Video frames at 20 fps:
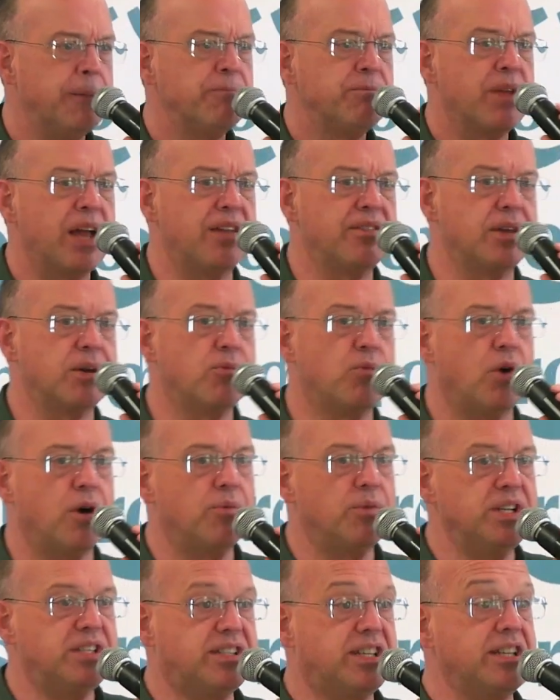And then what we
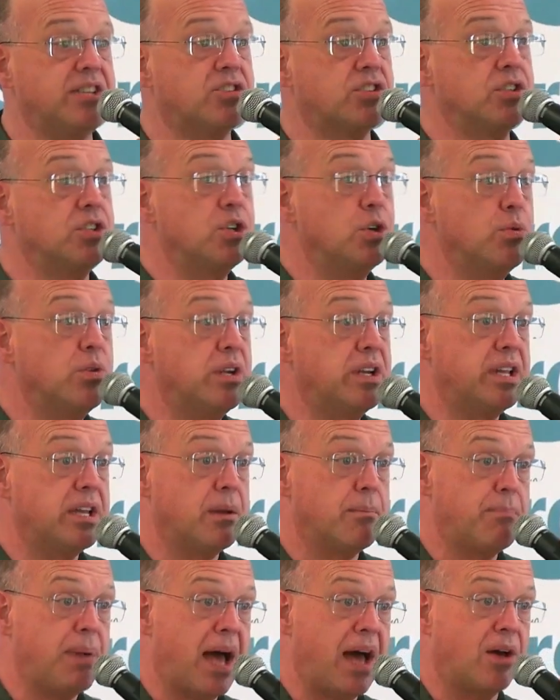teach in Unity
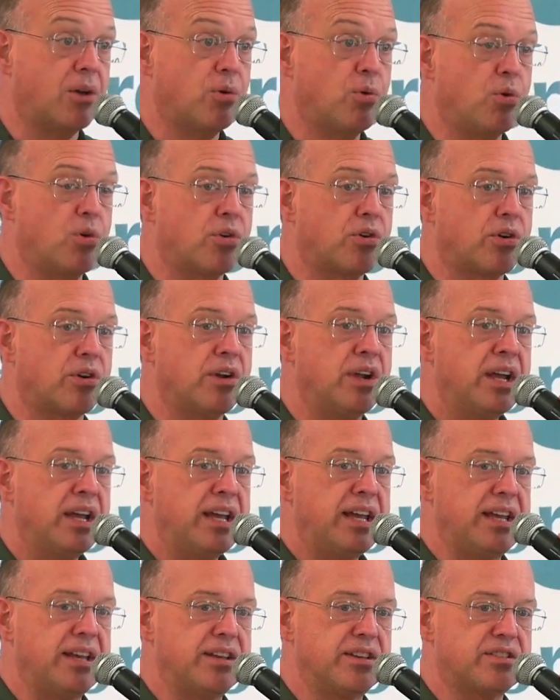about order
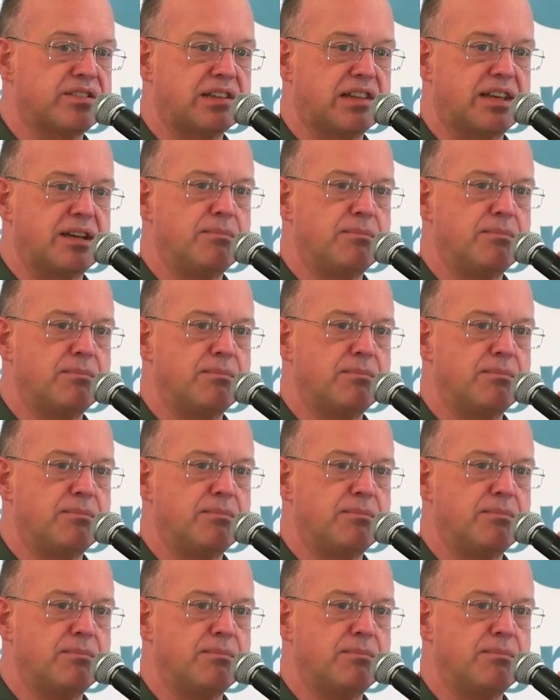is, like,